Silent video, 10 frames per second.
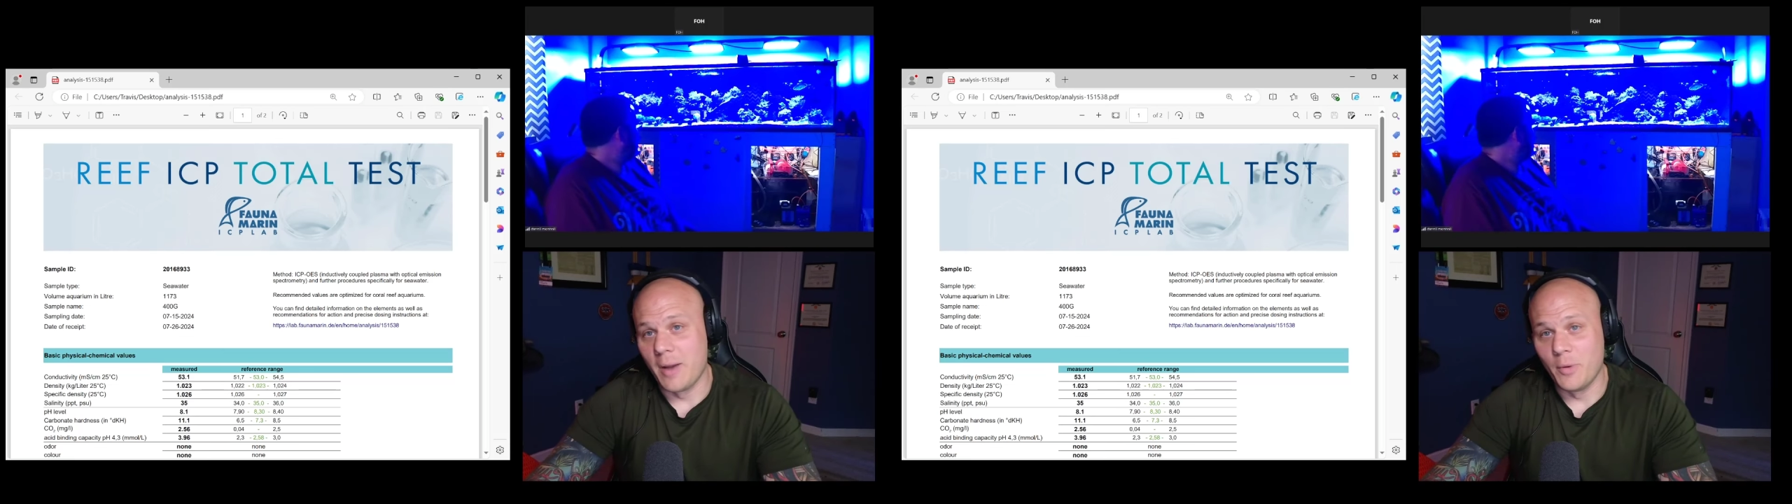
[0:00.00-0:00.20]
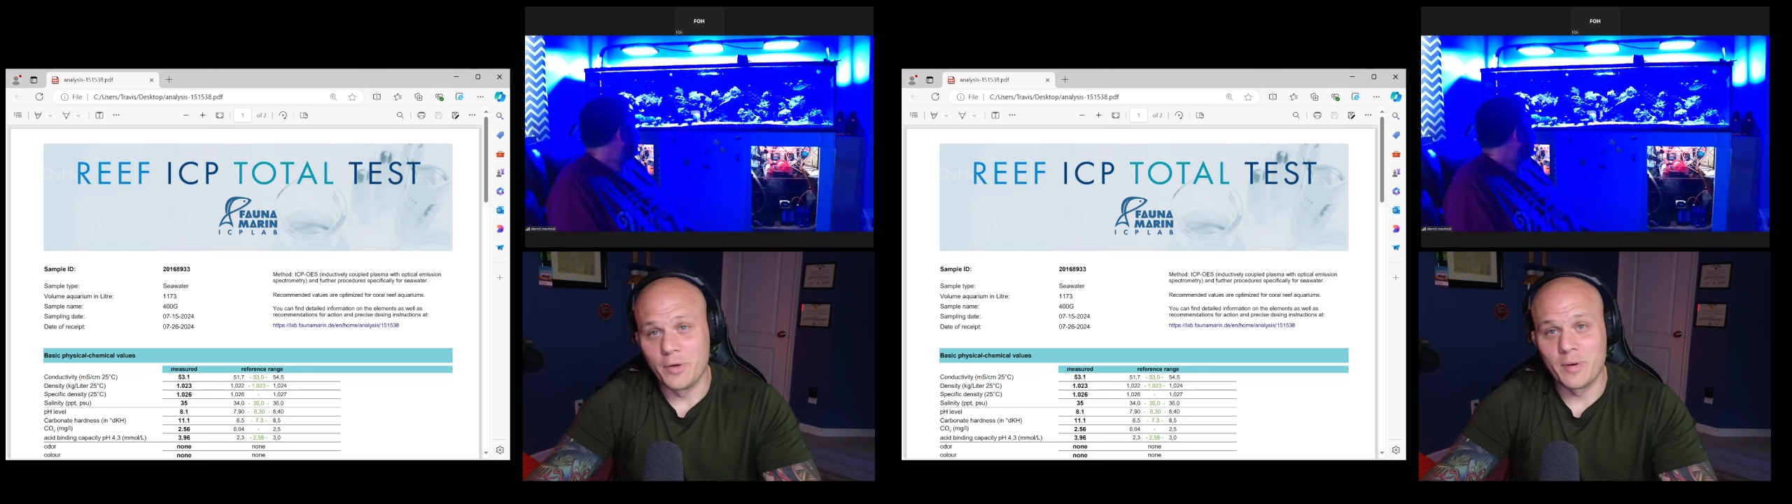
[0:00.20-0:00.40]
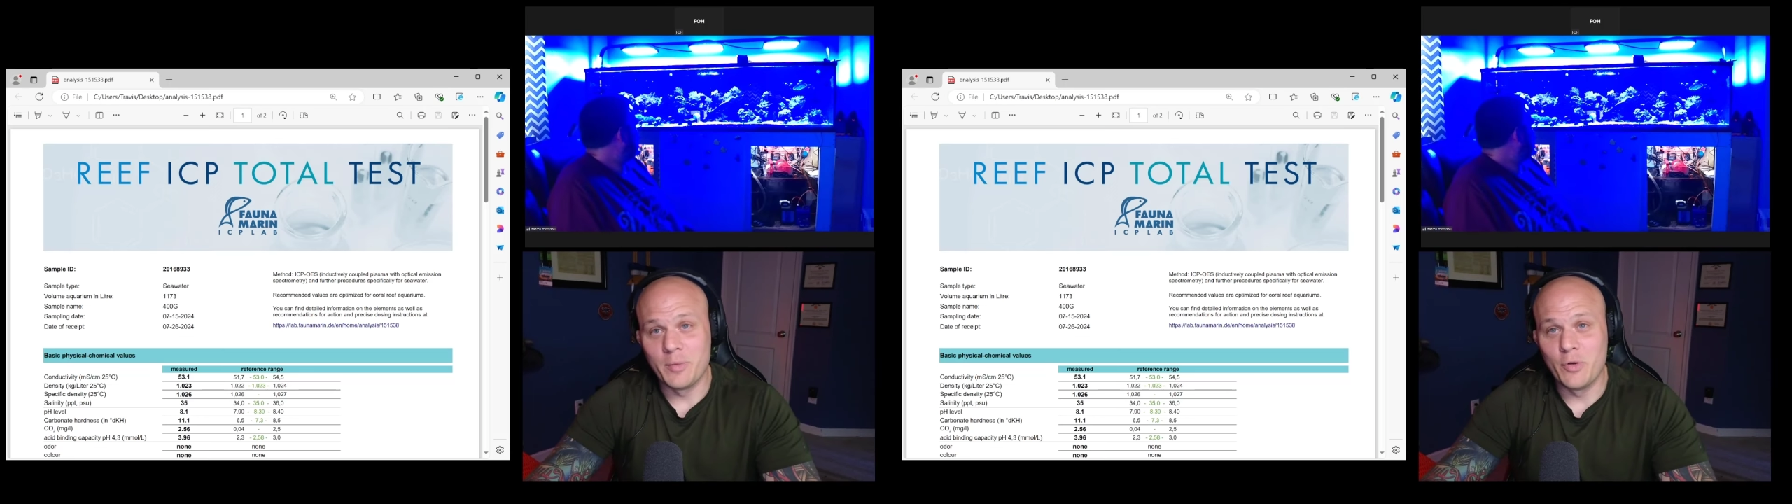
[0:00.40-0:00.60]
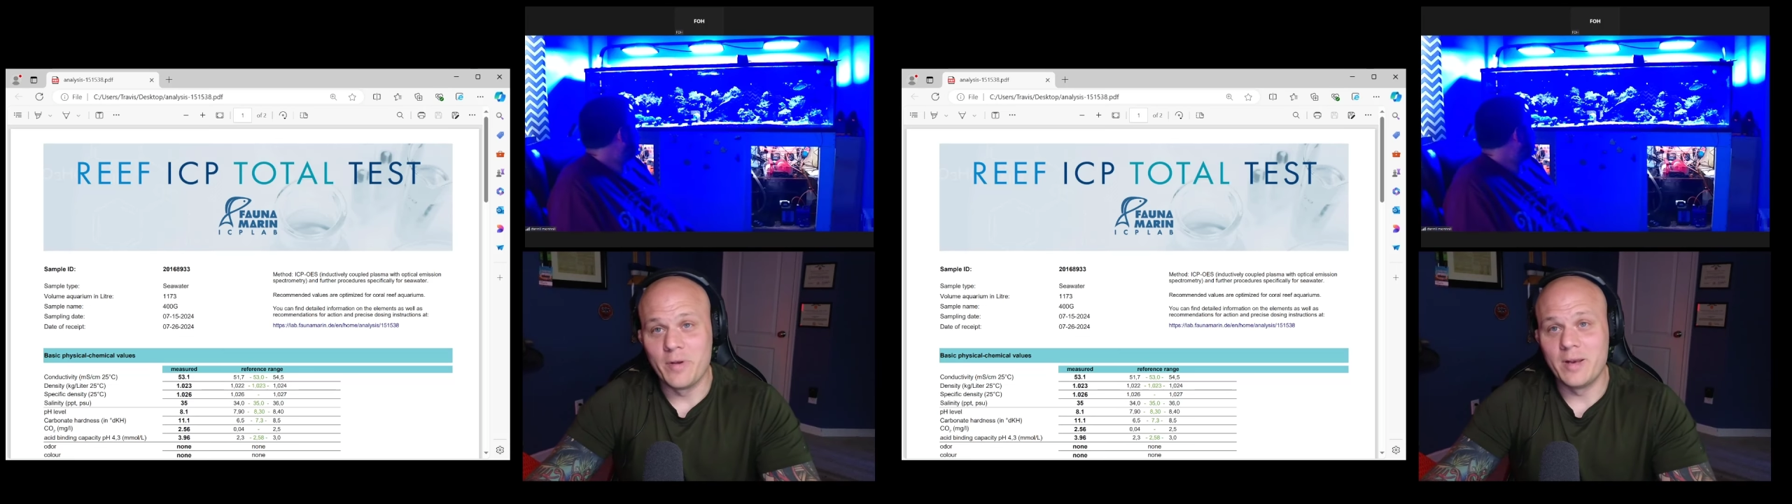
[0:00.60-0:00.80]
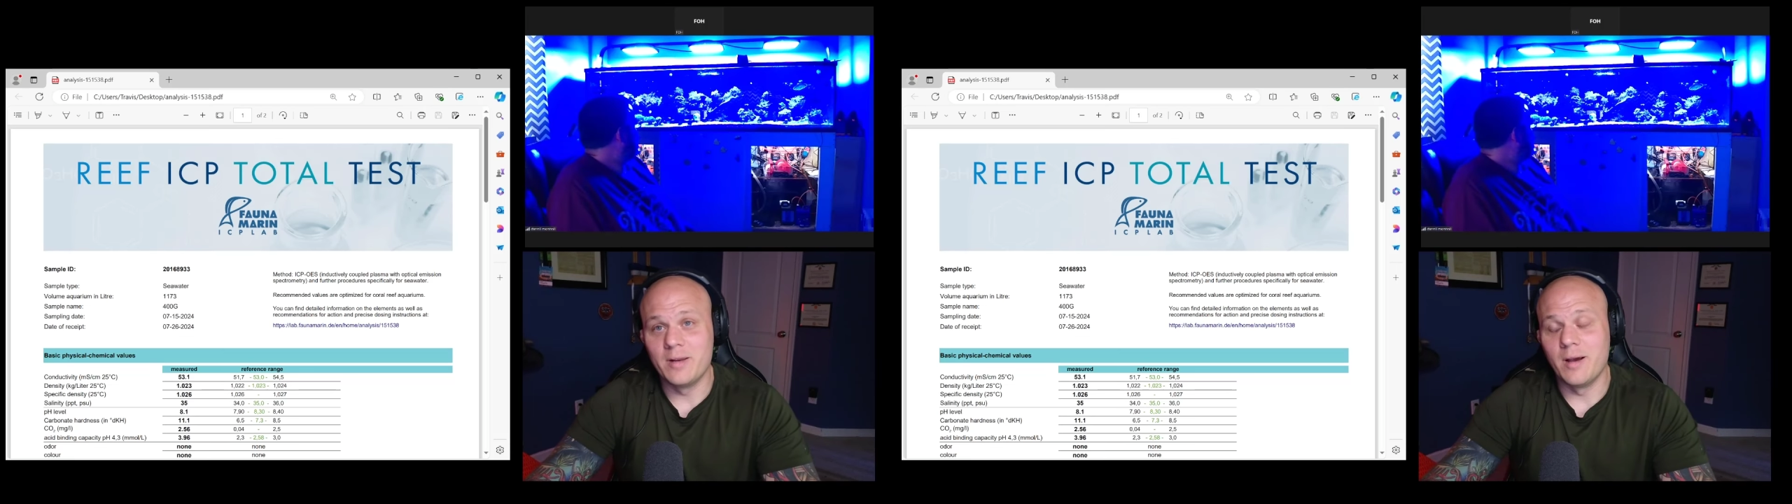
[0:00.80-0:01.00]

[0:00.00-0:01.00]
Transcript: wouldn't remove it.